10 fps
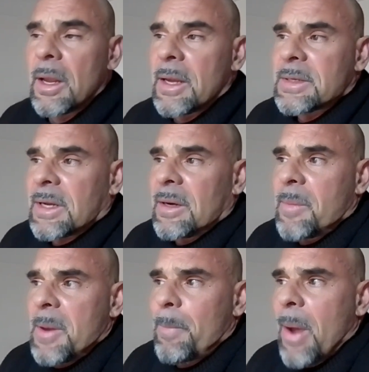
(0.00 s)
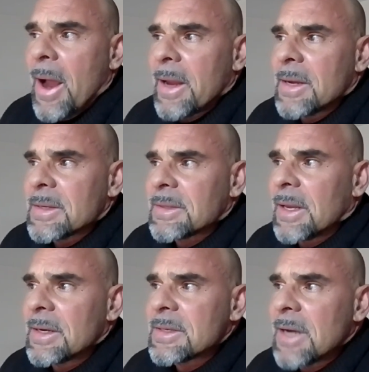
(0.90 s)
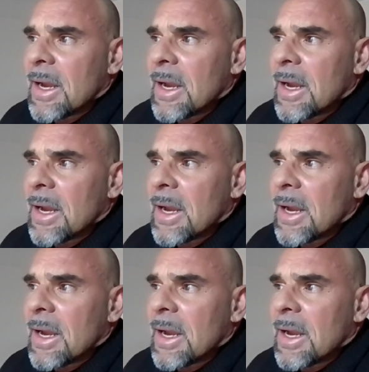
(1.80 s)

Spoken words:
is going to be biased, and it's